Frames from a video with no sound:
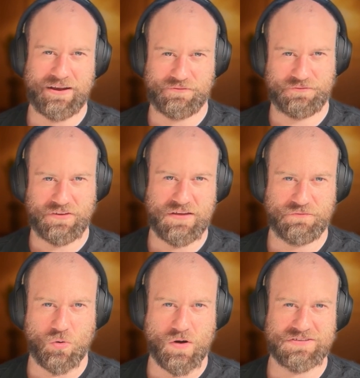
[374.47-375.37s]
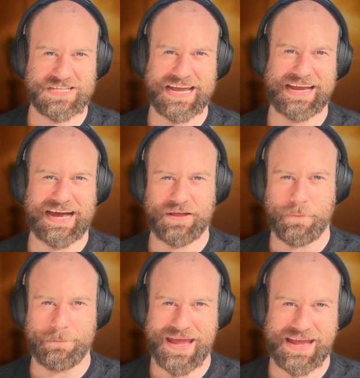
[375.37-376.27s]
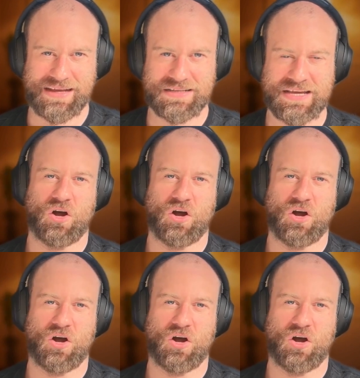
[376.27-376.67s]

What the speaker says: and fearful of seeing other beings,